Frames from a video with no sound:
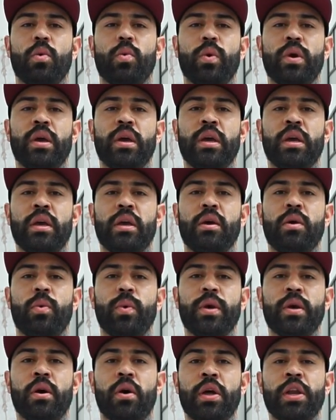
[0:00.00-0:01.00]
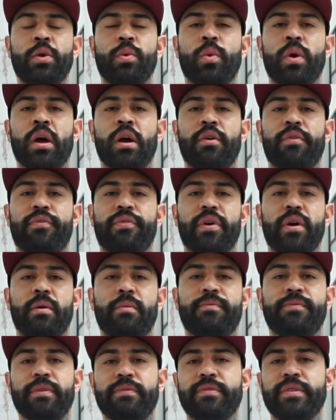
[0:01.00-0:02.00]
We, we go anywhere
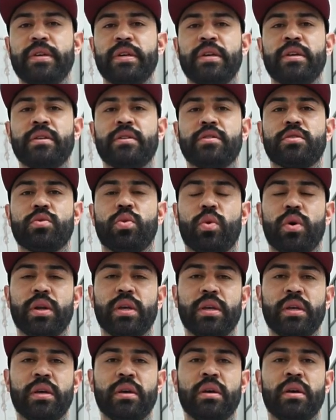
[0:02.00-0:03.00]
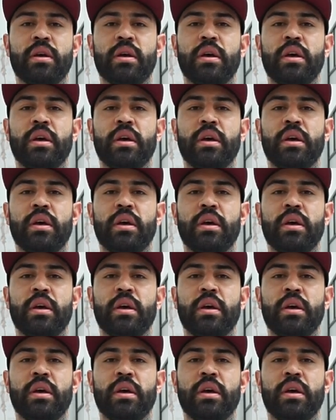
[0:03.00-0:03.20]
from fifteen, twenty,